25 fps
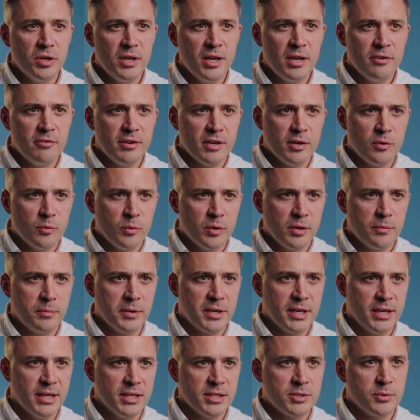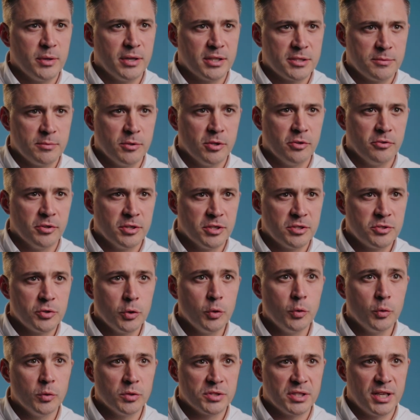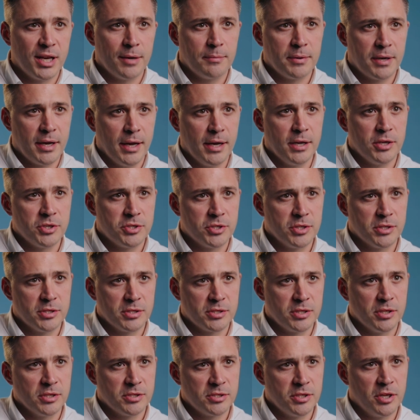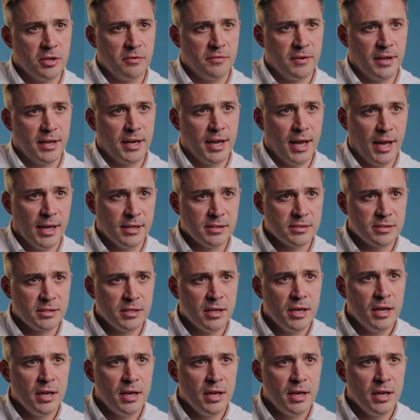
area we're beginning to explore are the tools and applications that Snowflake has,